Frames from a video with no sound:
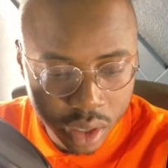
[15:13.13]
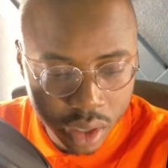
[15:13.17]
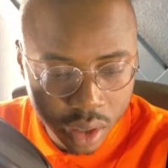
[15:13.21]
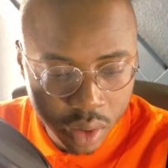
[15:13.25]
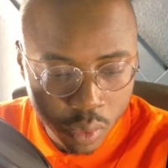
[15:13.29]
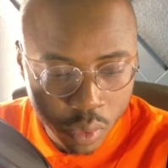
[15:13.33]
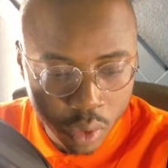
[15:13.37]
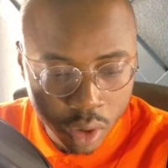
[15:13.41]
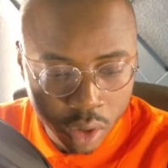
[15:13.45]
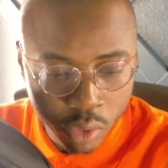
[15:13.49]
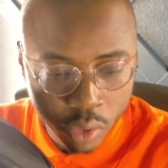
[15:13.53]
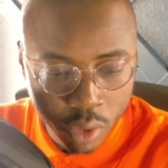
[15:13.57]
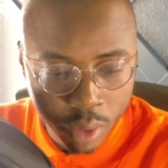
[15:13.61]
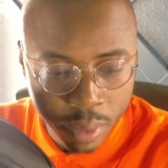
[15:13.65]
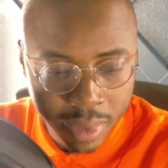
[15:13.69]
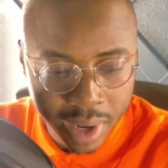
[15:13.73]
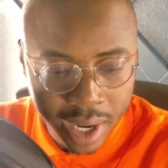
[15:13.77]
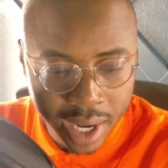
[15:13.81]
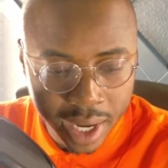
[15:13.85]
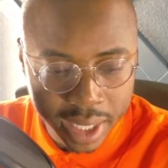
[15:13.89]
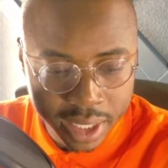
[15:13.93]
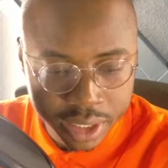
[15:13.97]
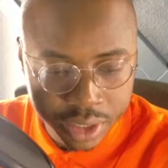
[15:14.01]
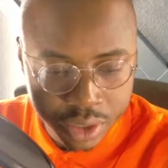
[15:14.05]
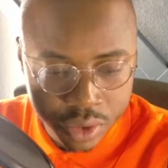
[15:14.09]
Want to
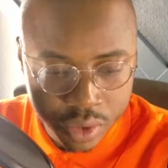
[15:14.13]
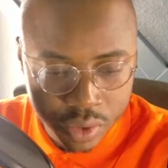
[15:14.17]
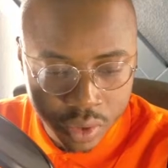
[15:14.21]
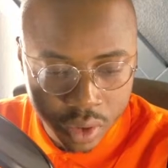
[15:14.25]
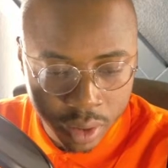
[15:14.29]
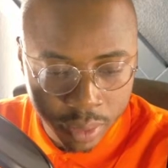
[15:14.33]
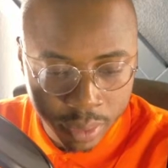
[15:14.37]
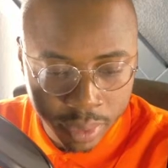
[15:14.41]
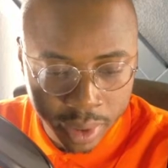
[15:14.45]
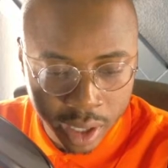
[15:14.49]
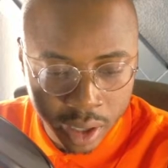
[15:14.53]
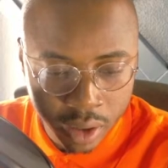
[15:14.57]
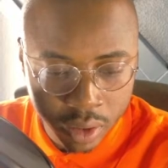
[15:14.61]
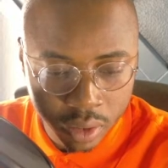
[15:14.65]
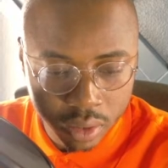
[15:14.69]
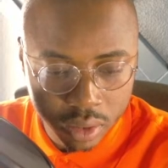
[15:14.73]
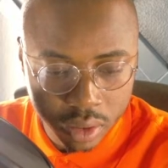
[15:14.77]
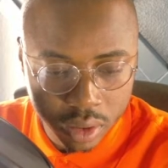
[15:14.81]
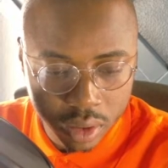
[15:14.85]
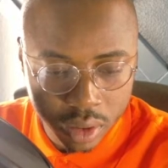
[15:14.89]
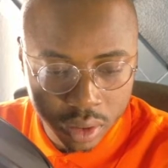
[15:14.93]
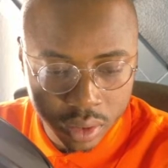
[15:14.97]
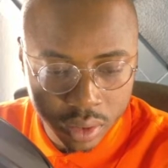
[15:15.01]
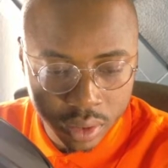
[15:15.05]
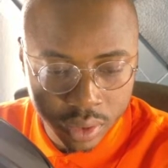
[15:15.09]
remind you about
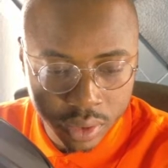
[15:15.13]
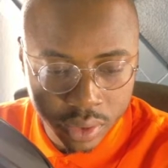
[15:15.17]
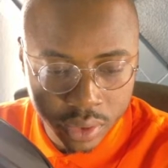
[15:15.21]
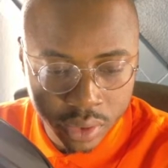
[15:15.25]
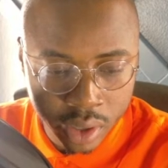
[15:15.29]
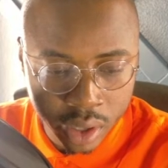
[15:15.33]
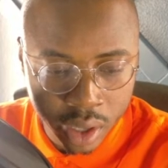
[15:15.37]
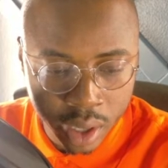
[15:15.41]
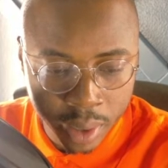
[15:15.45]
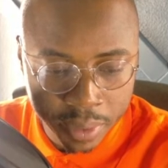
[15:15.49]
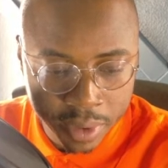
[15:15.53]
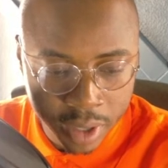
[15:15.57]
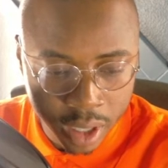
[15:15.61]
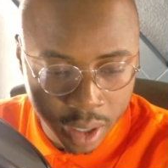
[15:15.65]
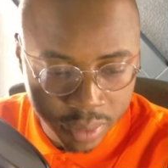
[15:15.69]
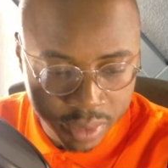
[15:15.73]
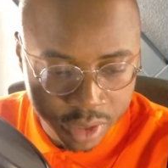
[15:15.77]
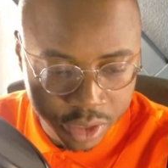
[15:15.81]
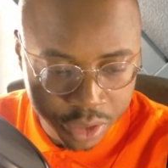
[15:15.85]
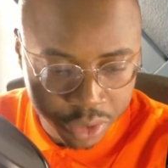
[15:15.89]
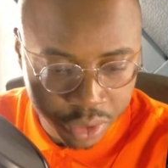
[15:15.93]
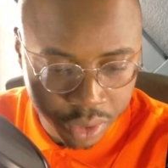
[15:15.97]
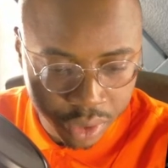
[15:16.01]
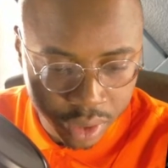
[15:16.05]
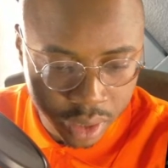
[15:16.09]
upcoming
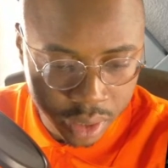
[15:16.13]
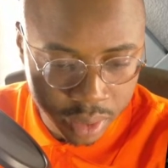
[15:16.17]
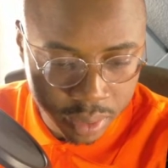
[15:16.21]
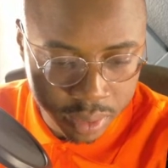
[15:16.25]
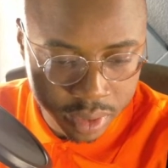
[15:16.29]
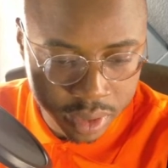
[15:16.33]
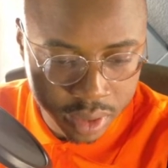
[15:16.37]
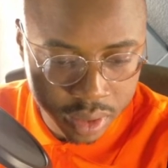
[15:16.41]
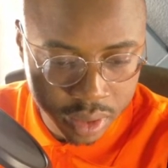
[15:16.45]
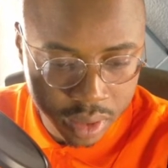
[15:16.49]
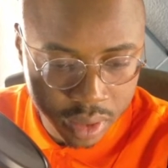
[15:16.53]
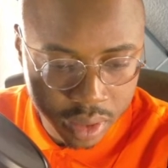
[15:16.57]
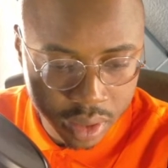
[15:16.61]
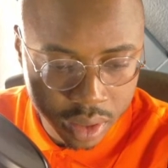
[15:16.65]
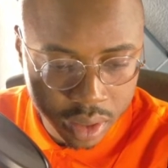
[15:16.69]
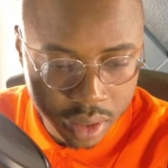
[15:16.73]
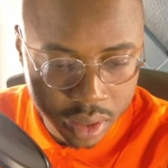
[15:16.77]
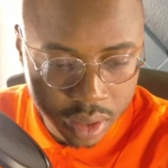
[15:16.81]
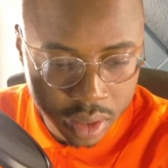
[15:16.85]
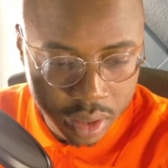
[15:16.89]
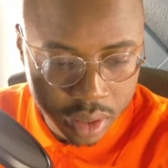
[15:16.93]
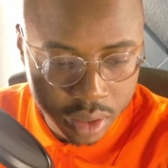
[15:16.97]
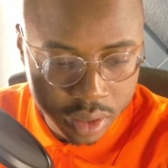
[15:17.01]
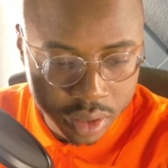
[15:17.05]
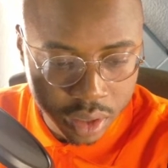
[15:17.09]
streams.
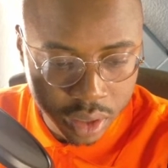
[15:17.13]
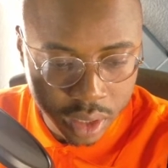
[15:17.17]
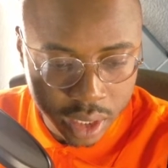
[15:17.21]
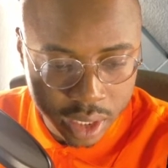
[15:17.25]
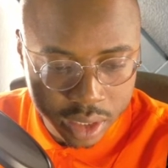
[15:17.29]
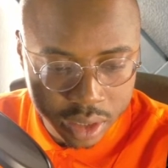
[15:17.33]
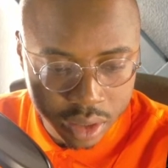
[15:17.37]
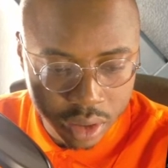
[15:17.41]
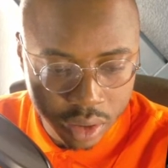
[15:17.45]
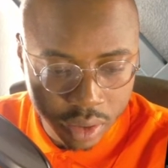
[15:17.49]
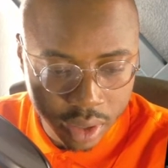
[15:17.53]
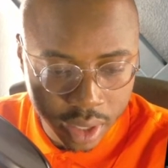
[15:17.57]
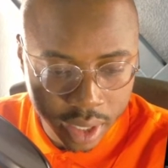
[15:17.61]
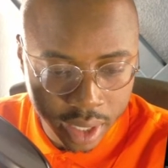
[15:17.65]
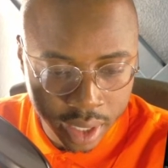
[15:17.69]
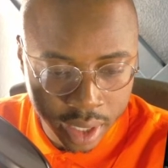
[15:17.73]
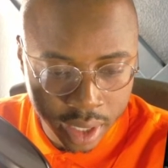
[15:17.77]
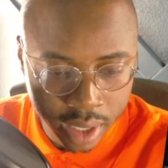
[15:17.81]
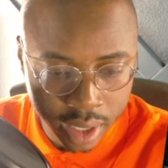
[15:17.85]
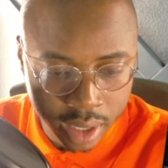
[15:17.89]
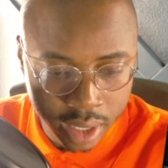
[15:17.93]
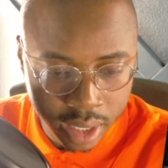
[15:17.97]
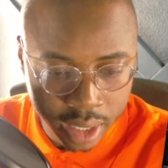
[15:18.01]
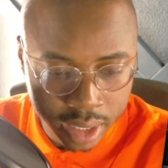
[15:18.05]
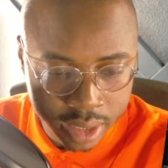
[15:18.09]
So let's go
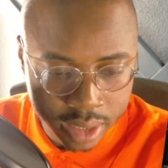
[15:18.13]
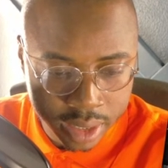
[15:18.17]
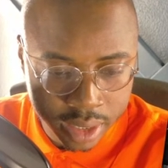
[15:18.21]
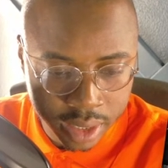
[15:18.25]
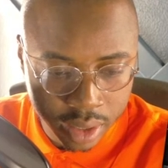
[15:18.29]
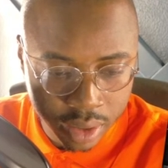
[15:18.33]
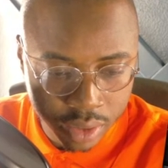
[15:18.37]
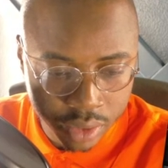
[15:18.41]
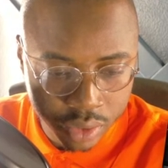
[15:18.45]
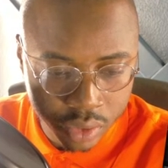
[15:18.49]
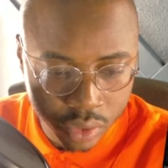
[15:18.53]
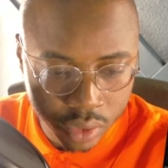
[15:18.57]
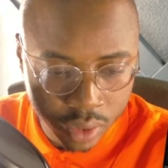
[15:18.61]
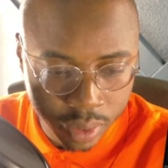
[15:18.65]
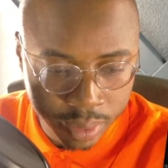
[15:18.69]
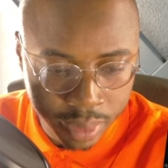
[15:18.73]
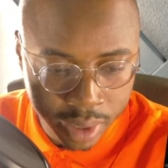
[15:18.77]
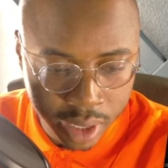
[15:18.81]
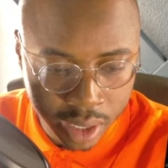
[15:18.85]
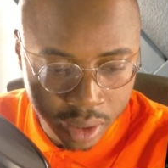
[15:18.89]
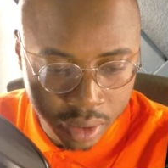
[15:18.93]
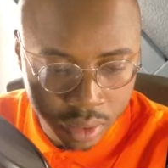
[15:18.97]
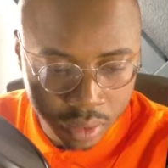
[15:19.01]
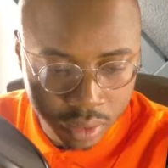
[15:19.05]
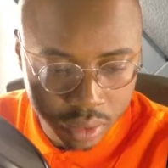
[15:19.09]
ahead and tell you
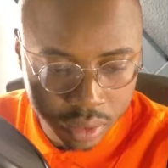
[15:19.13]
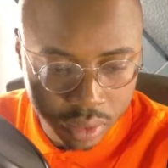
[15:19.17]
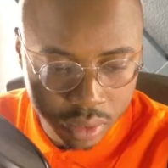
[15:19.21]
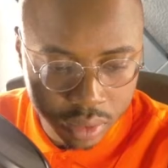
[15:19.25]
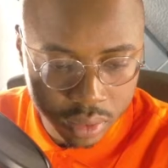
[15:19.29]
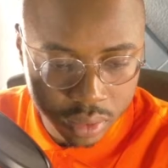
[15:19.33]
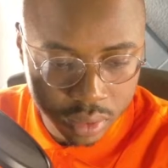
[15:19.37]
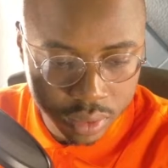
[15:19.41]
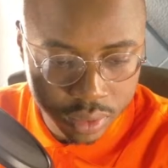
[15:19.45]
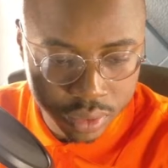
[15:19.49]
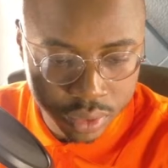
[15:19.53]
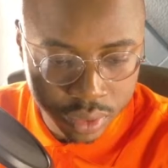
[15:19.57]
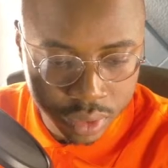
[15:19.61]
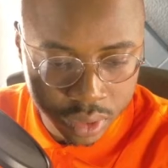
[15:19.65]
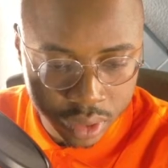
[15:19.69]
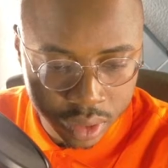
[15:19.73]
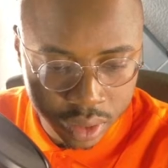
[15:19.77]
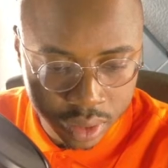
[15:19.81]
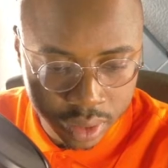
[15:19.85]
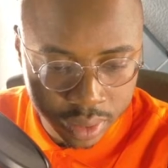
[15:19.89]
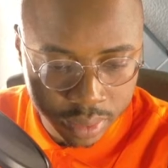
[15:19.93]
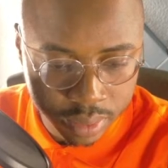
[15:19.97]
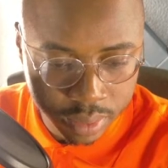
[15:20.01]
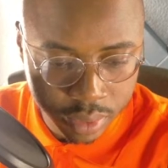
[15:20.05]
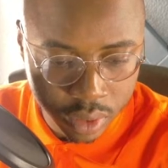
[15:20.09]
about
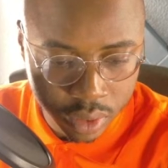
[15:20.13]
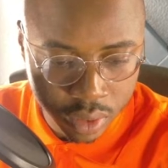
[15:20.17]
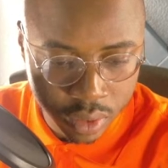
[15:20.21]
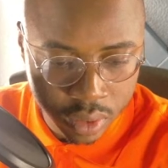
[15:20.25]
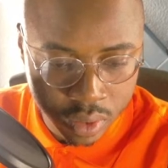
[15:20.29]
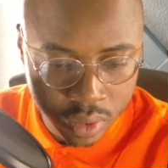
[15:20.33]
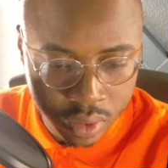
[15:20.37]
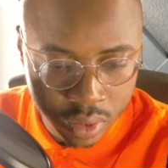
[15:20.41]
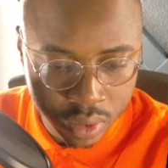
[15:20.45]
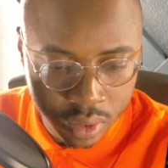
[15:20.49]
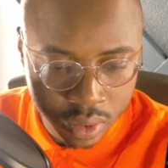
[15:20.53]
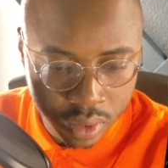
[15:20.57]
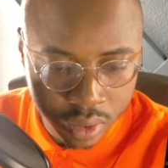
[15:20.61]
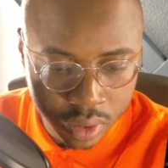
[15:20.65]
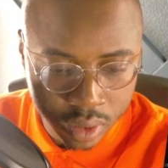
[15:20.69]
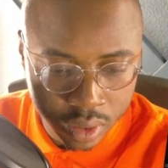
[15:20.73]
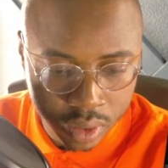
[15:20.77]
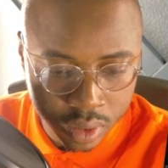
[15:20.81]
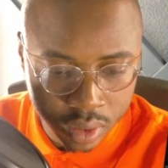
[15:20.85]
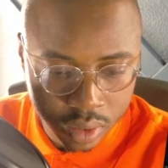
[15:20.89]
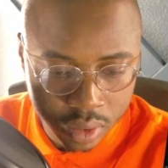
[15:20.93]
stream on